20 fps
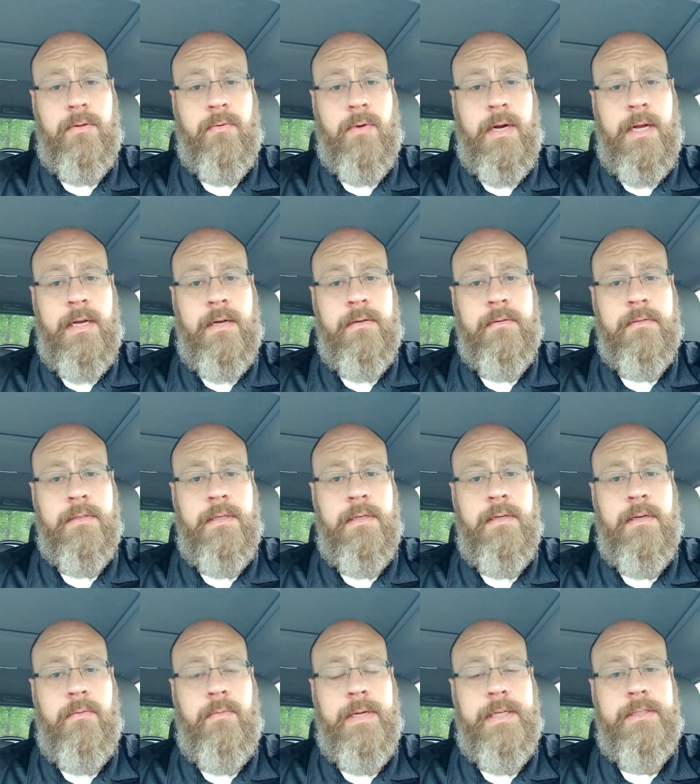around,
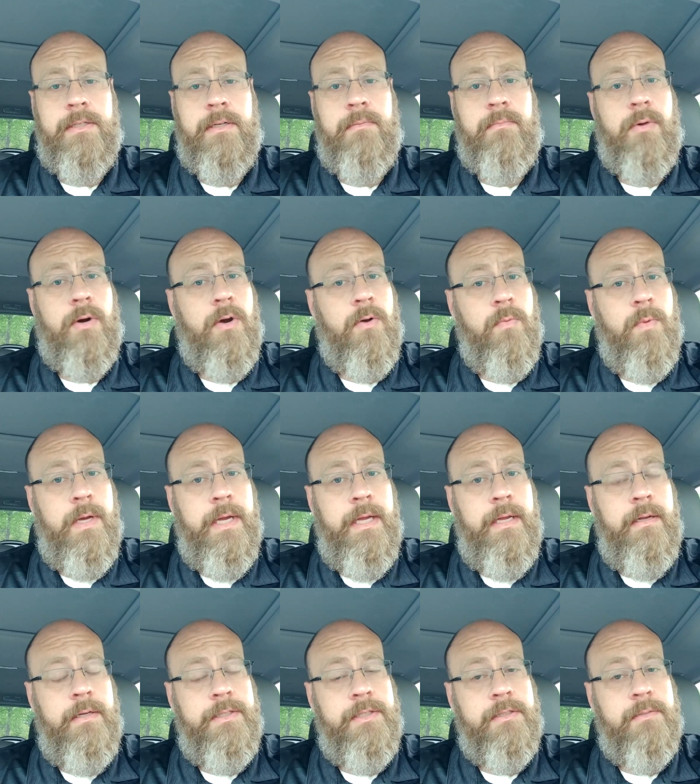which on
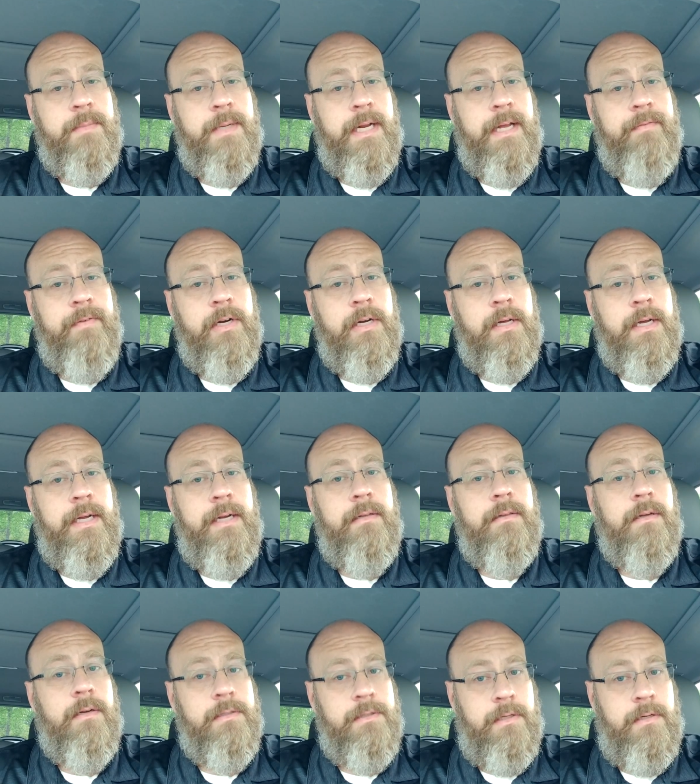Broadway just about every night
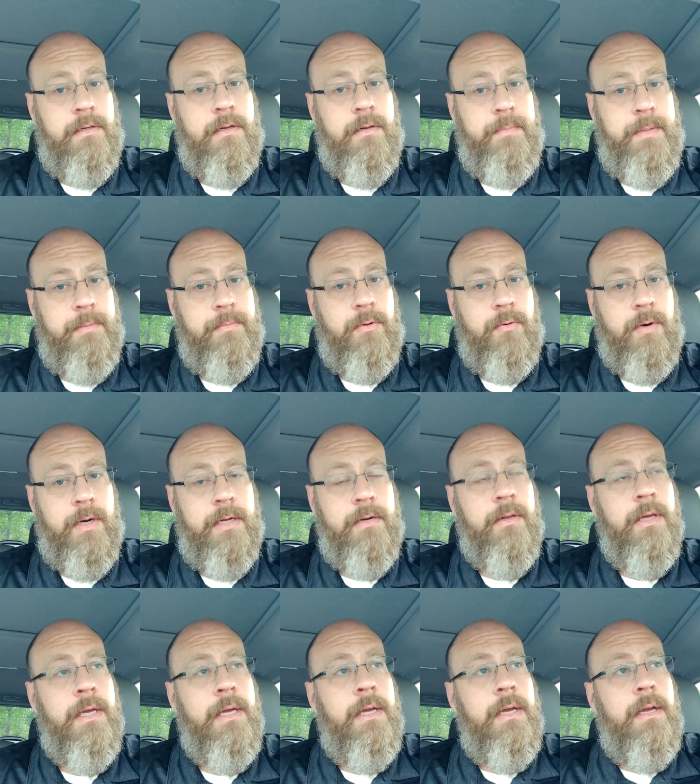there's a ton of people around,
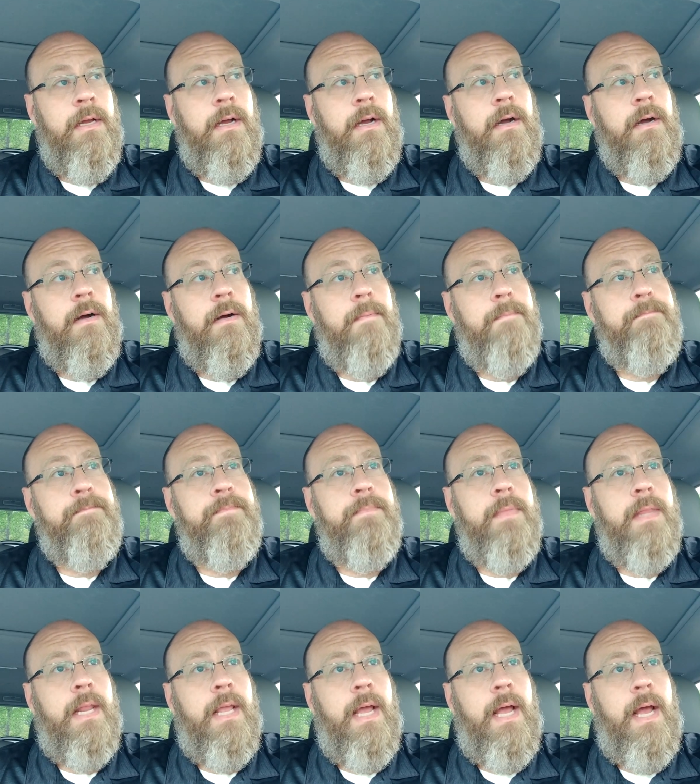
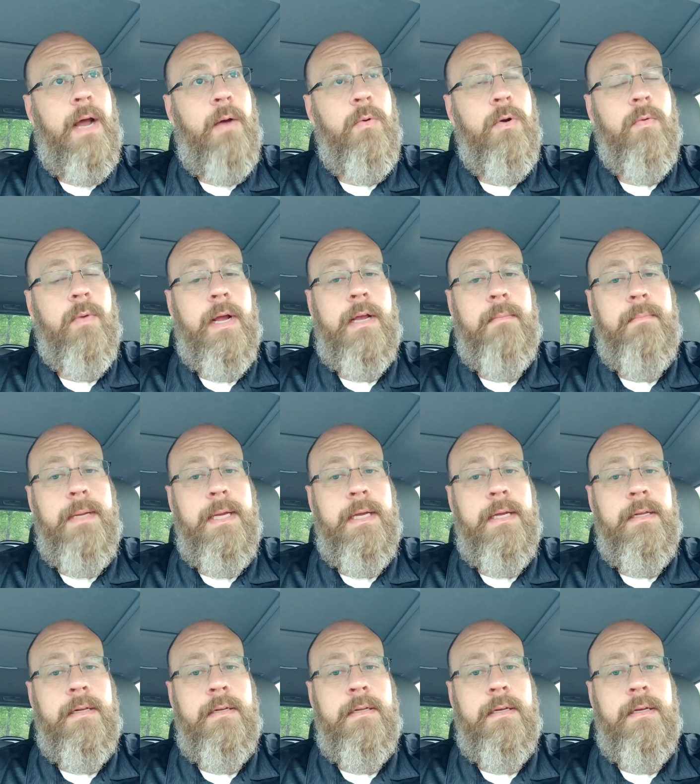I would
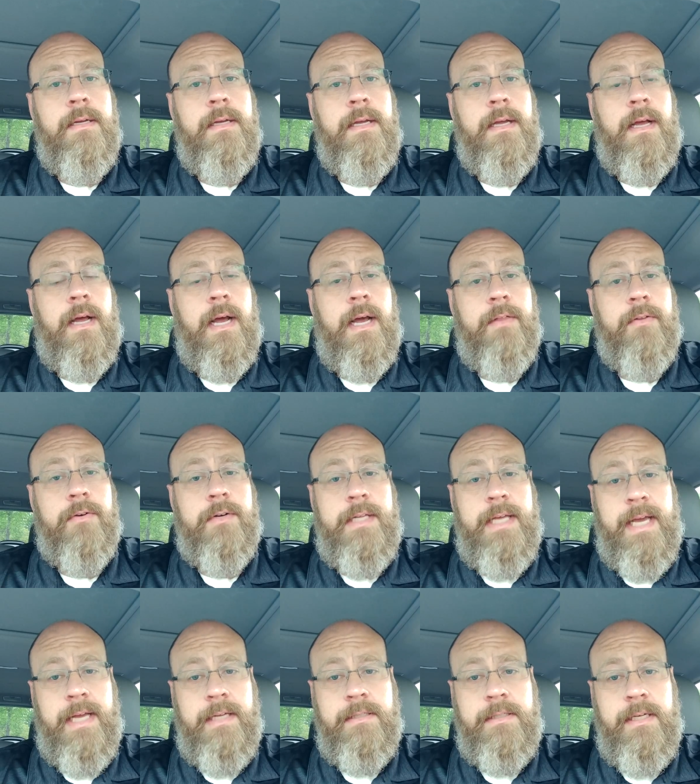recommend either
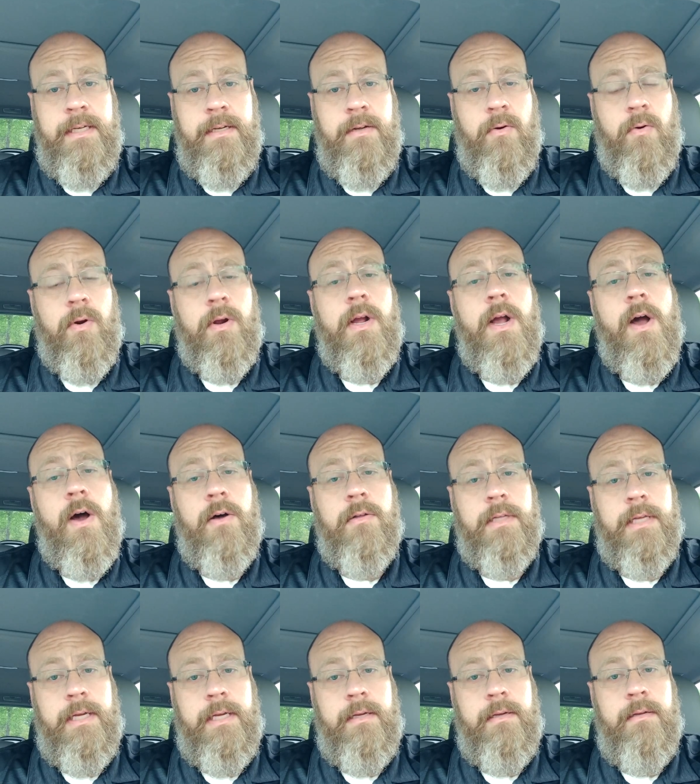texting or
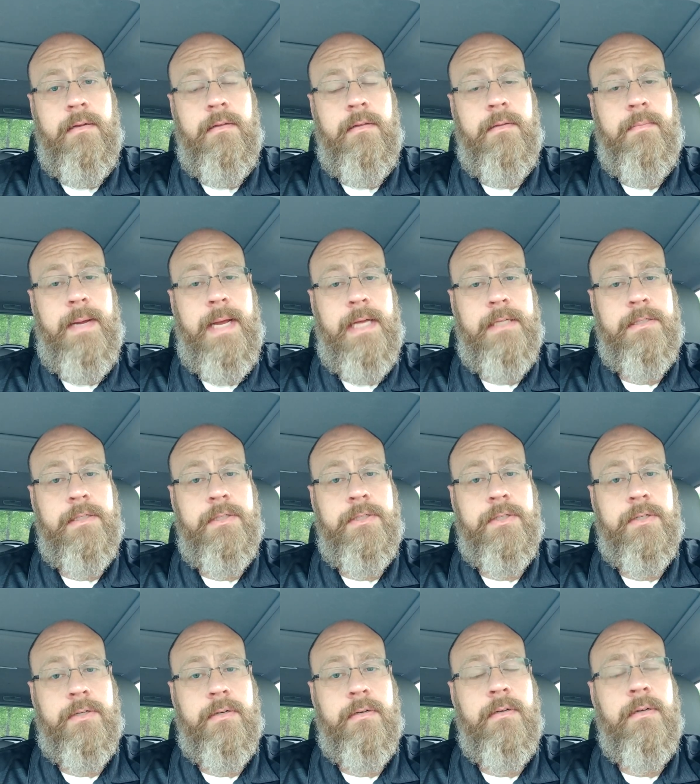calling the
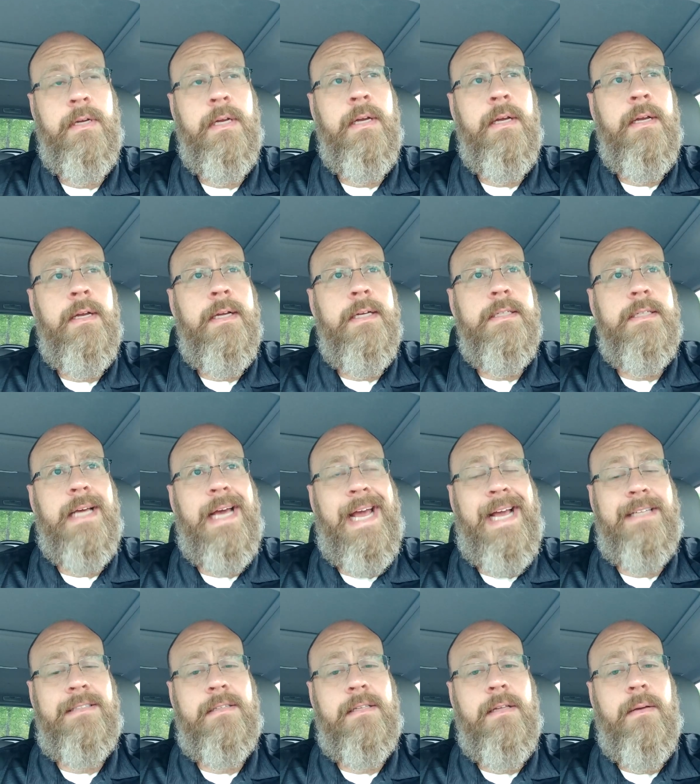passenger to
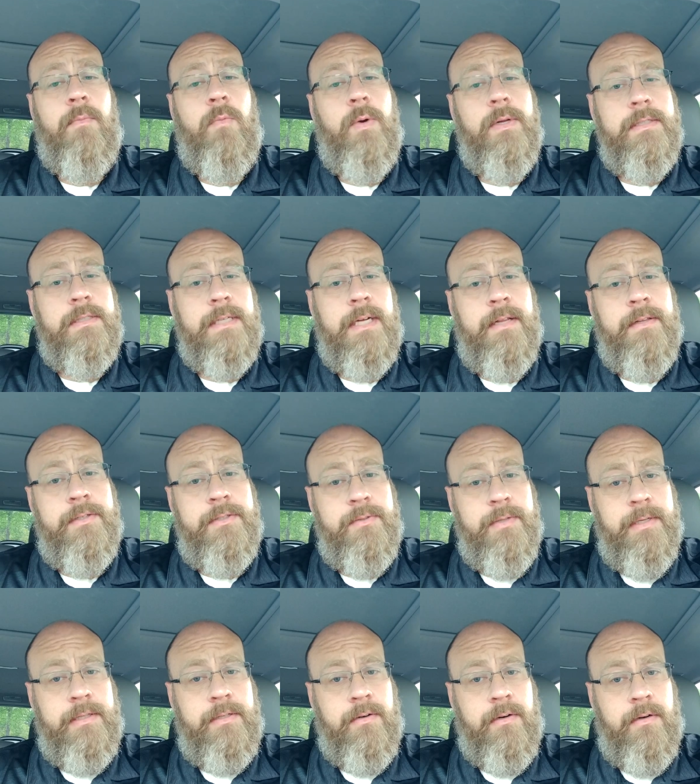ask them what side of the
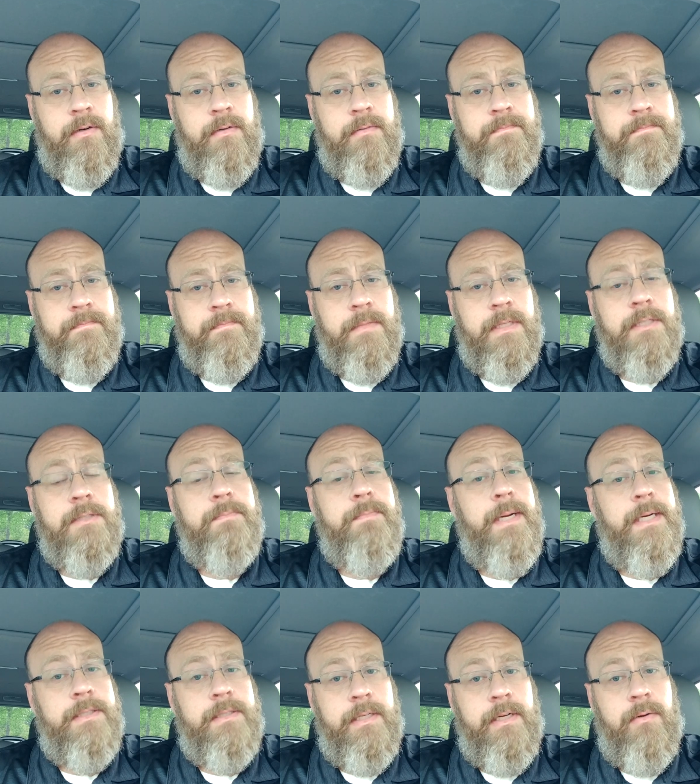street they're on,
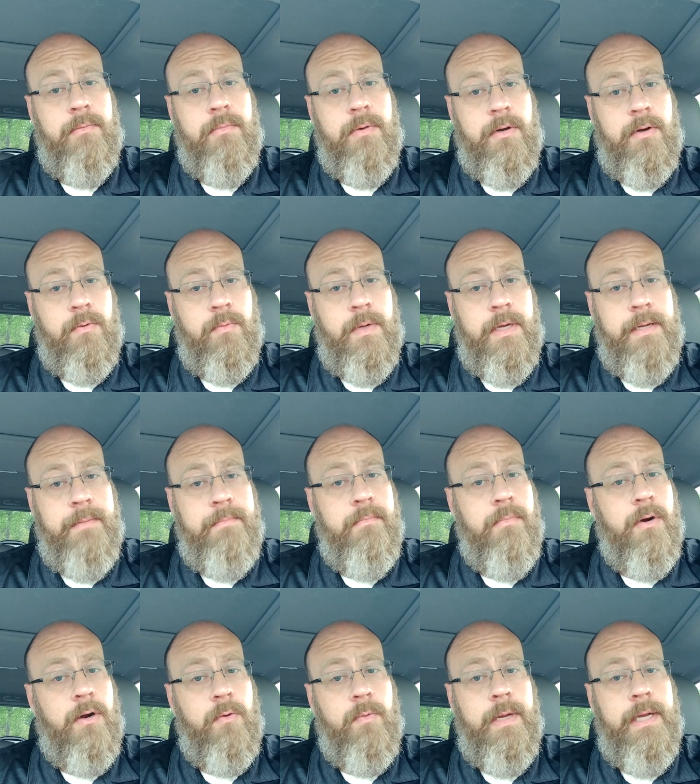especially on Broadway.
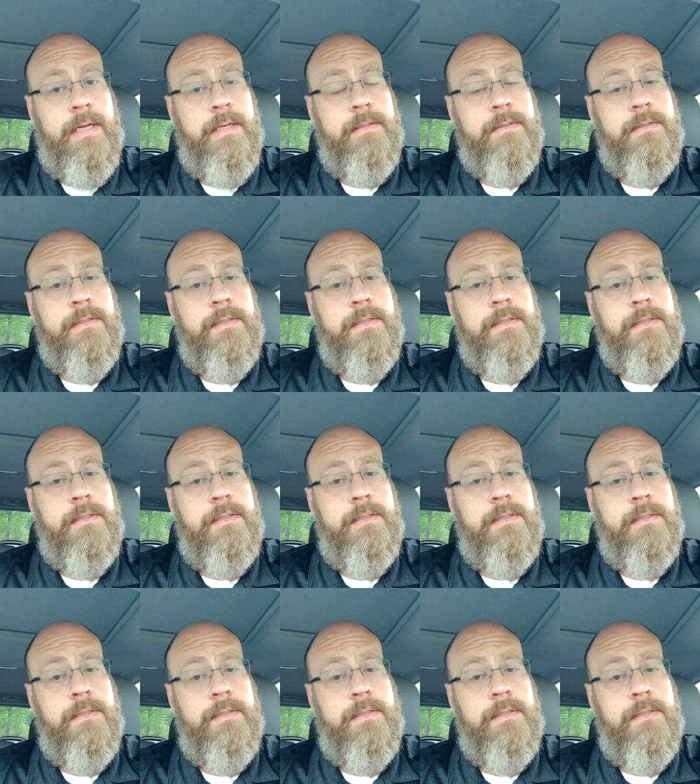Broadway